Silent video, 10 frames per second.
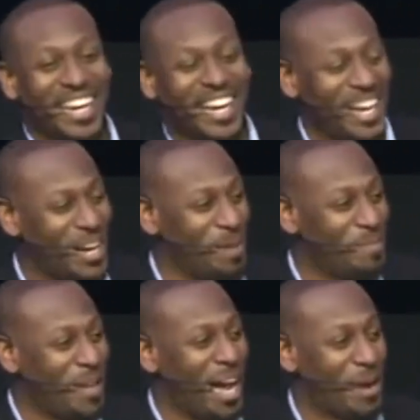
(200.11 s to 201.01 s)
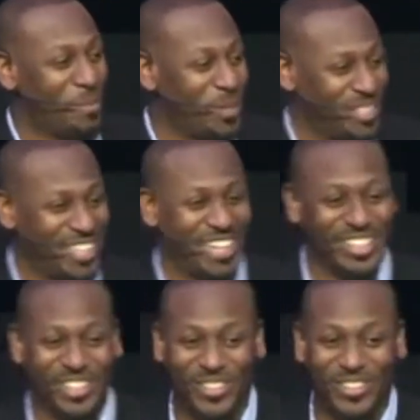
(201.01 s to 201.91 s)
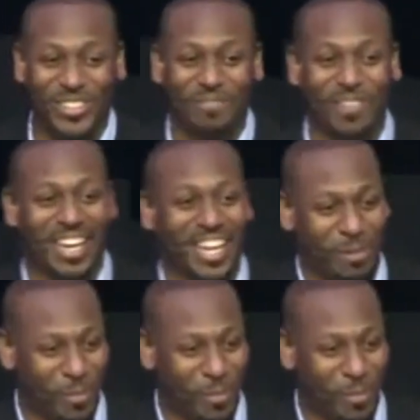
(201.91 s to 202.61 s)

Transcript: I appreciate you and